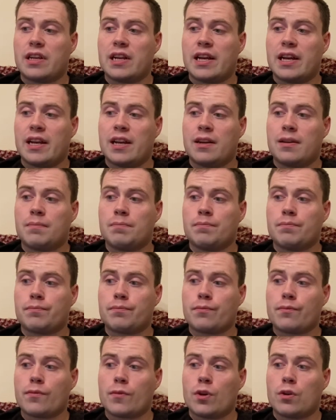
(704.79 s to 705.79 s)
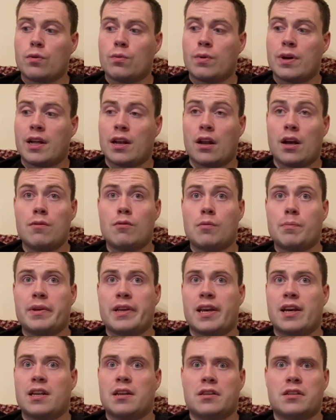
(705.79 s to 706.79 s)
Well, I won't be
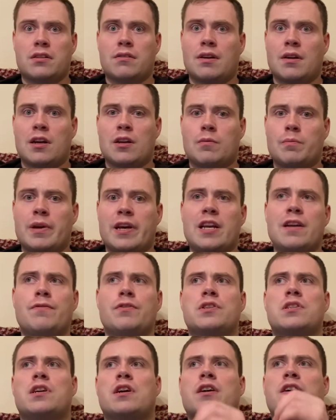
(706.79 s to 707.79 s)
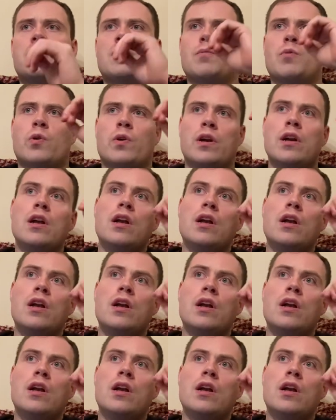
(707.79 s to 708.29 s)
getting it because I don't pay for Sky anymore.